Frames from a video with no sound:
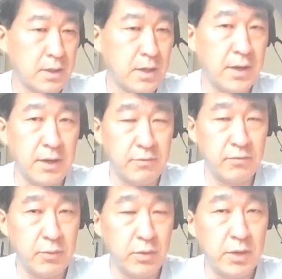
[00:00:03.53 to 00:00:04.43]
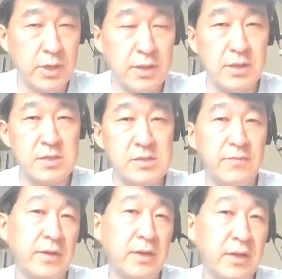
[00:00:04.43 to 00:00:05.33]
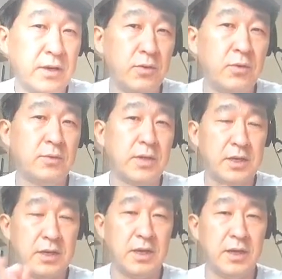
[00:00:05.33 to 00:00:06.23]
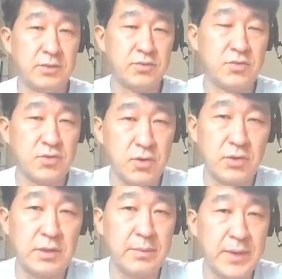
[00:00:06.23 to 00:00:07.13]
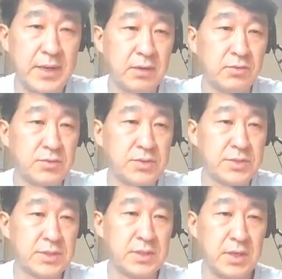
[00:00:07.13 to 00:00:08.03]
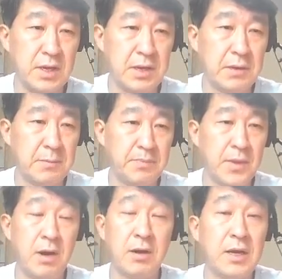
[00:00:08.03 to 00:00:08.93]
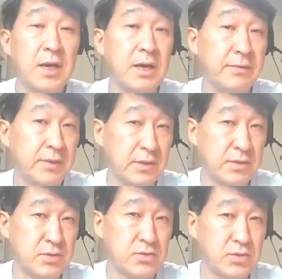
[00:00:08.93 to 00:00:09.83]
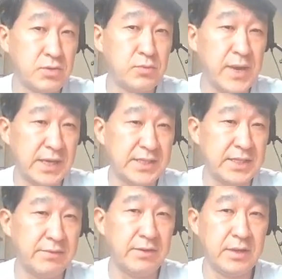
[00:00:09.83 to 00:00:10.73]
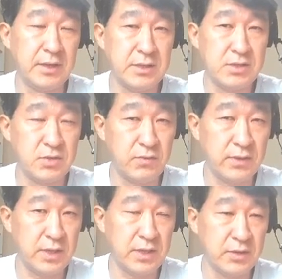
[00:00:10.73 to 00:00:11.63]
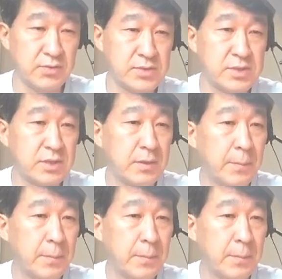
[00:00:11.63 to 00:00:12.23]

Hi everyone, in this video I'd like to talk about archiving Zoom activity into videos.